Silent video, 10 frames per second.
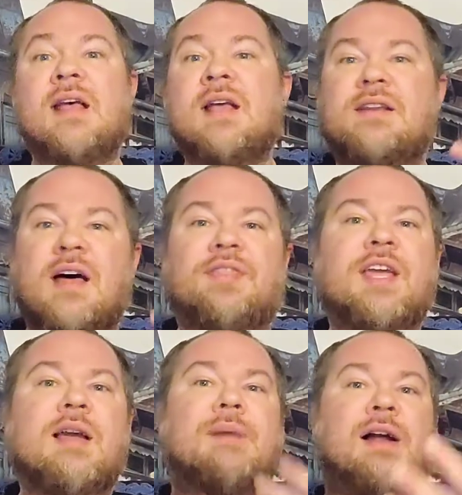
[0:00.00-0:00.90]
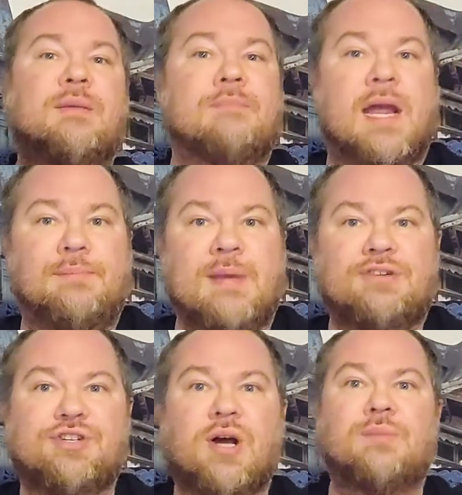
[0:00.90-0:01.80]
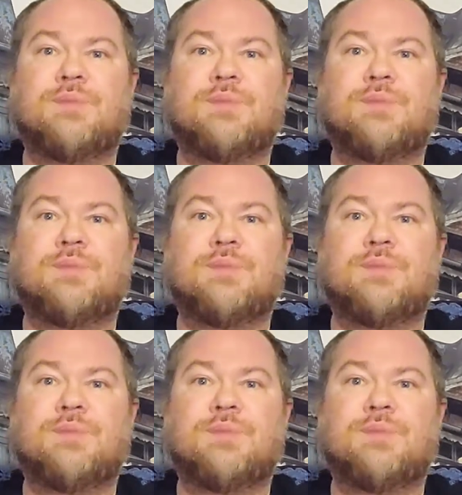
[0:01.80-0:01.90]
nothing about it made me jump